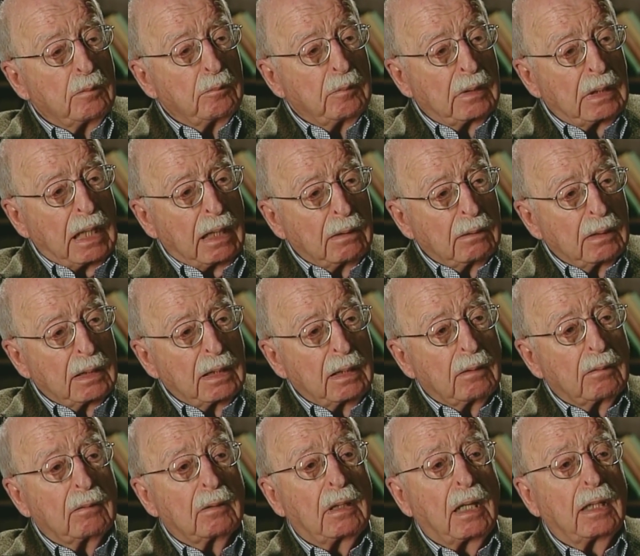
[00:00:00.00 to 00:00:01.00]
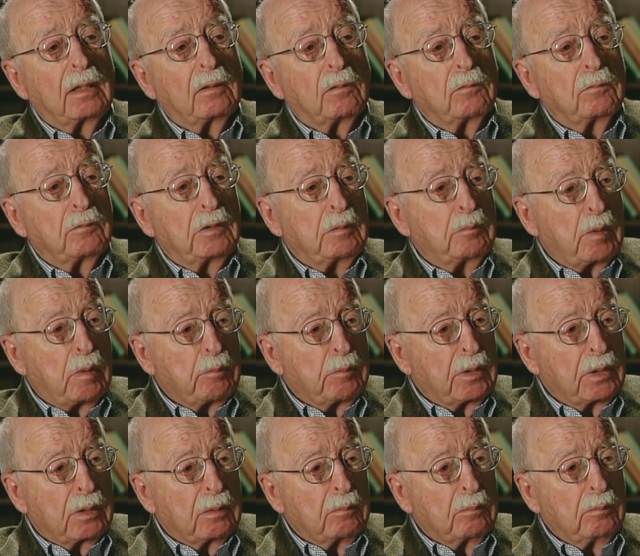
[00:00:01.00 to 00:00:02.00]
them down there and I don't
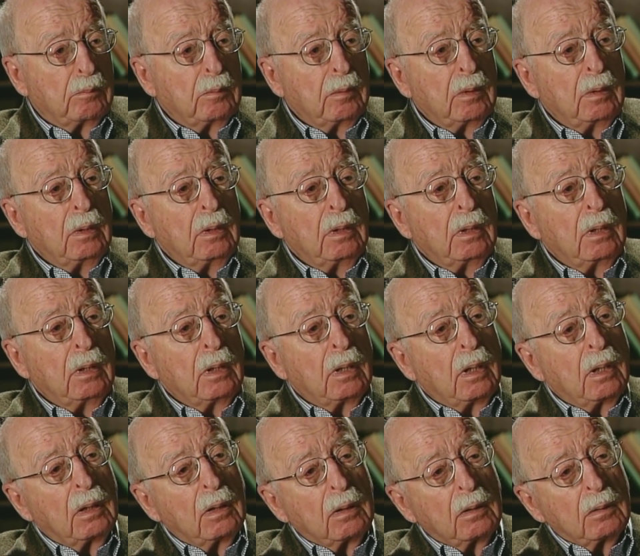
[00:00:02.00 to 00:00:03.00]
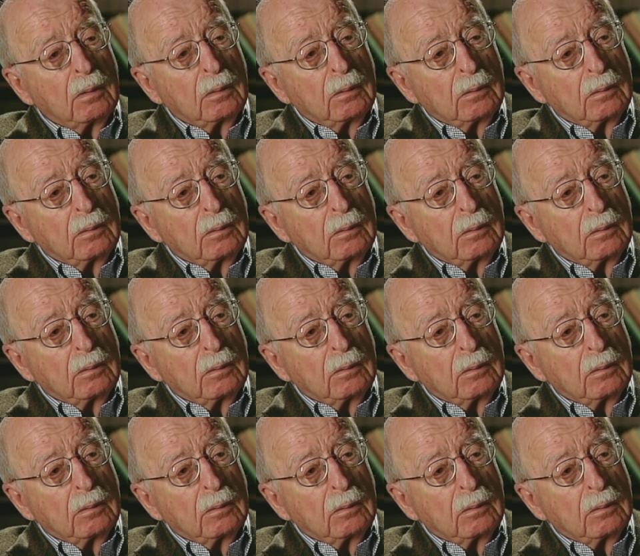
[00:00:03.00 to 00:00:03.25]
remember them. Uh,